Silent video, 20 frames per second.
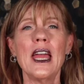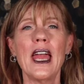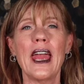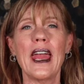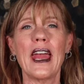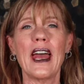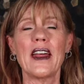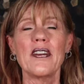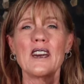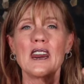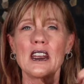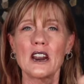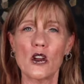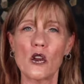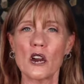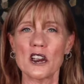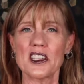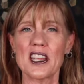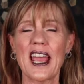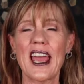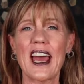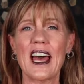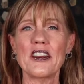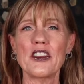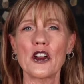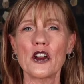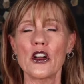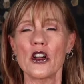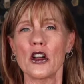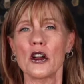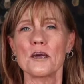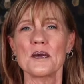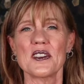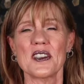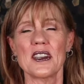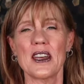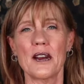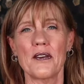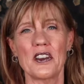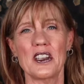and then of course it had the herbs
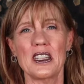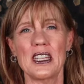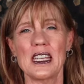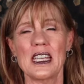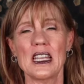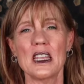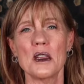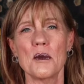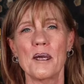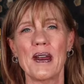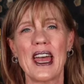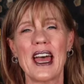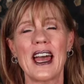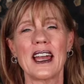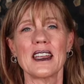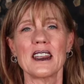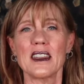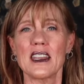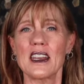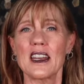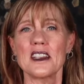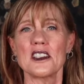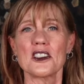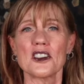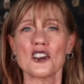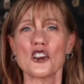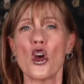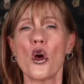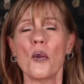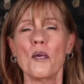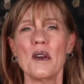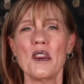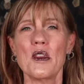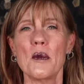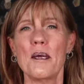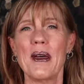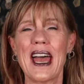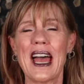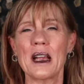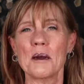and everything in the bag, and then I just opened the
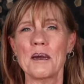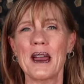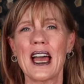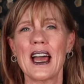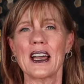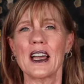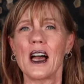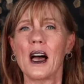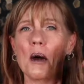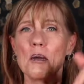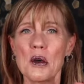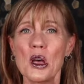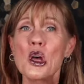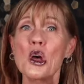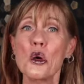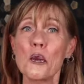bag back up,